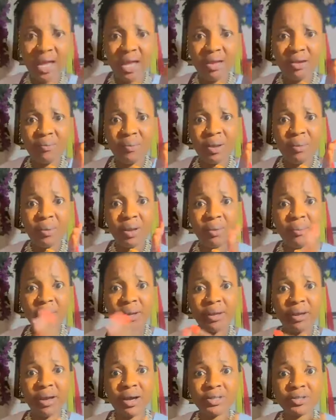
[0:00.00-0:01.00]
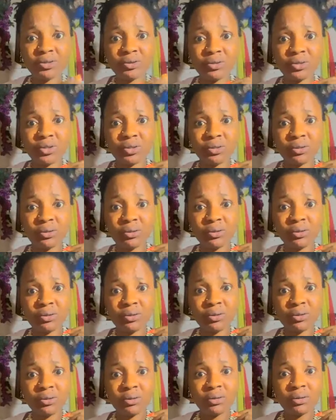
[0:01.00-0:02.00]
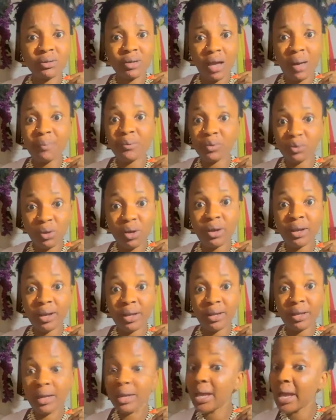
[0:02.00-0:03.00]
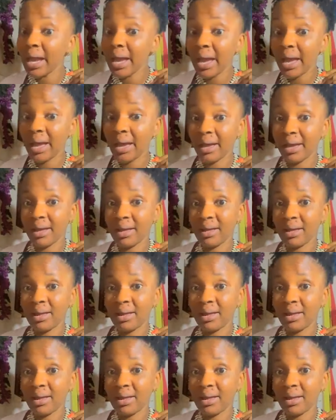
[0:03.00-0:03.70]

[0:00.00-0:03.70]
there are many medical solutions. I'm talking, yeah.